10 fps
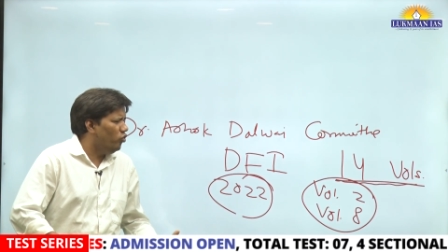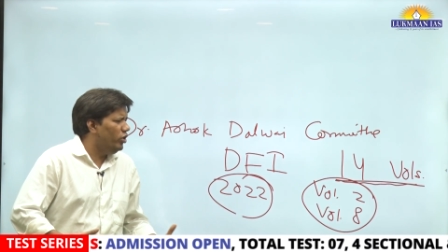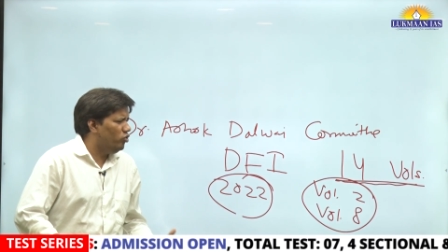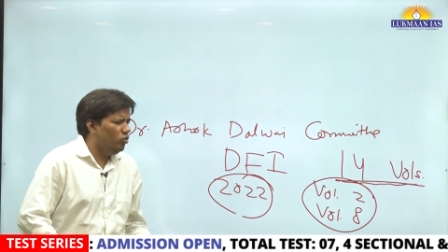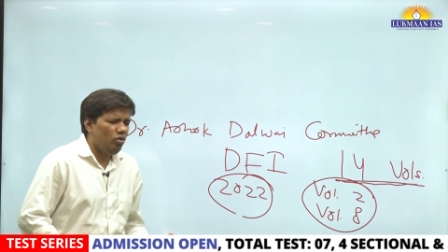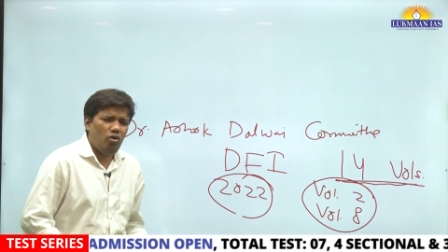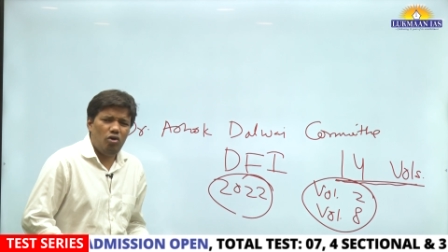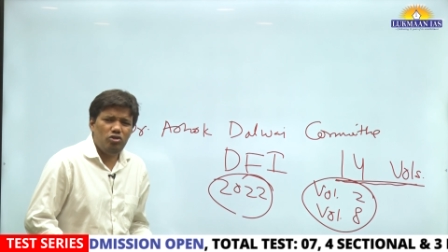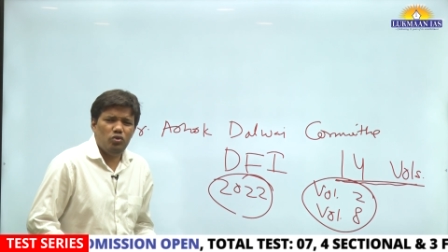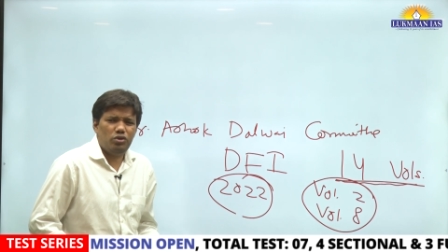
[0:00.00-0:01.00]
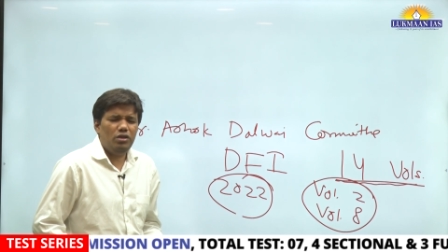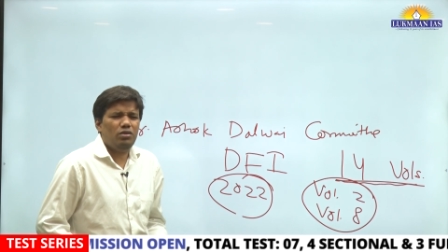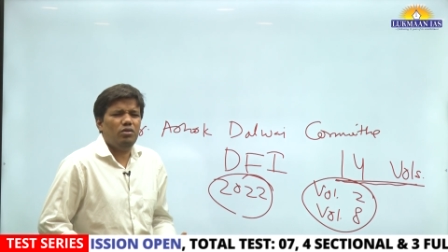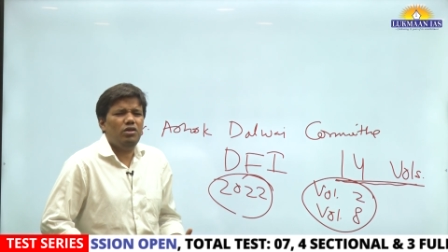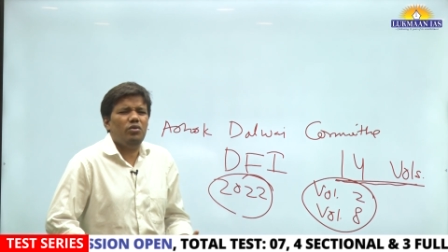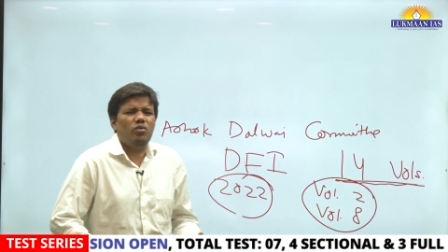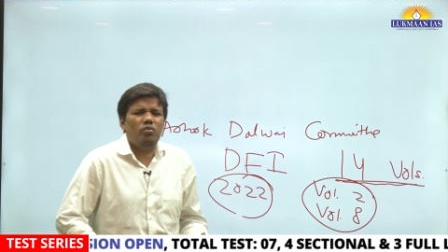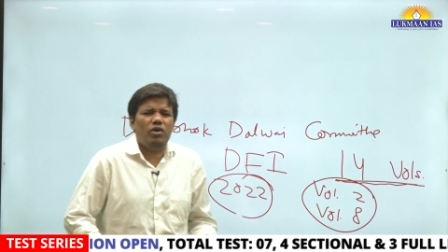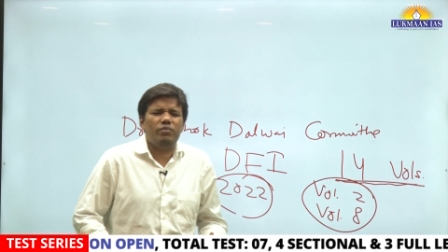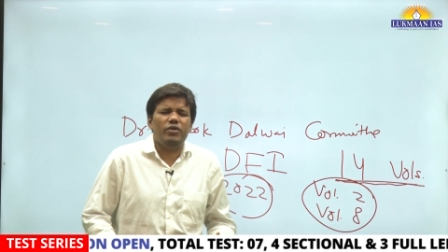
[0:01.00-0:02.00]
go into all those things. See
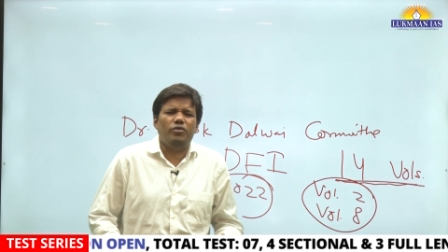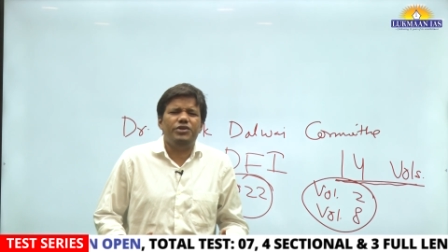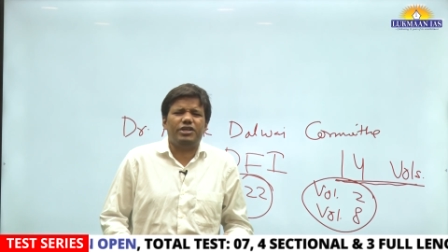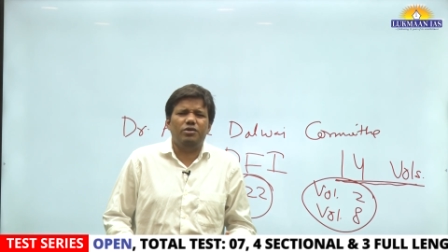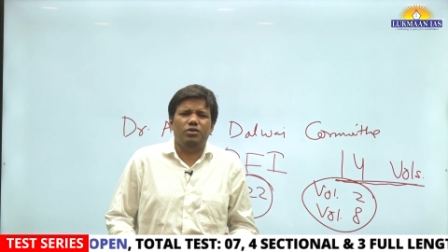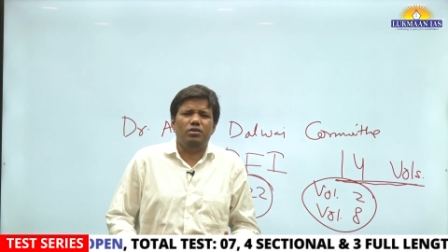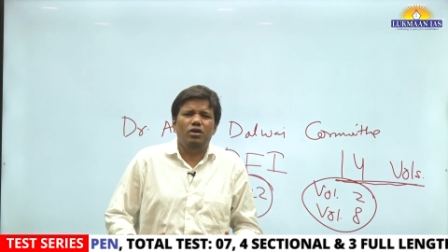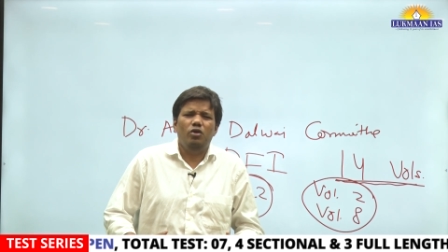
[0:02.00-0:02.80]
what my objective is.